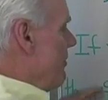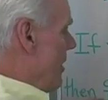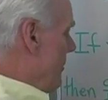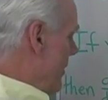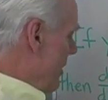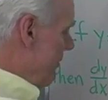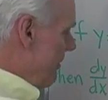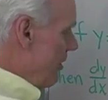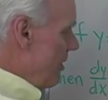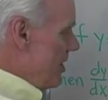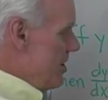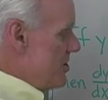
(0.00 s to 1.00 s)
from, they're
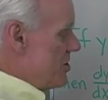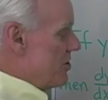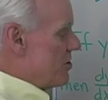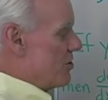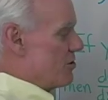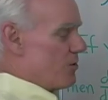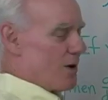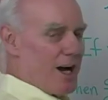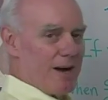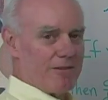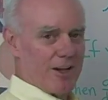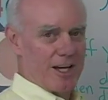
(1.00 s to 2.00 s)
very easy to
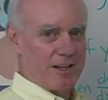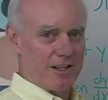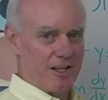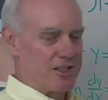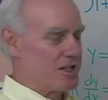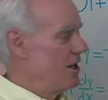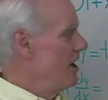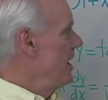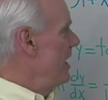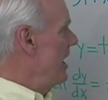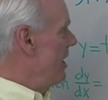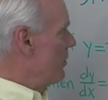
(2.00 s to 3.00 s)
derive like this.
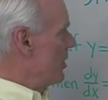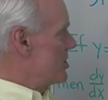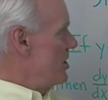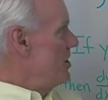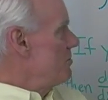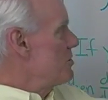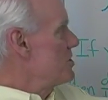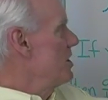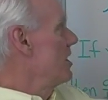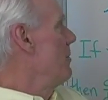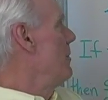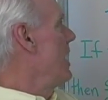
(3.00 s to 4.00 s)
And what's
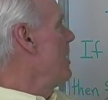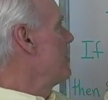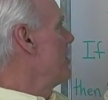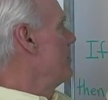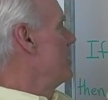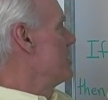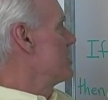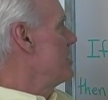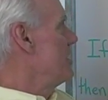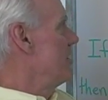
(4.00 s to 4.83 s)
interesting about them is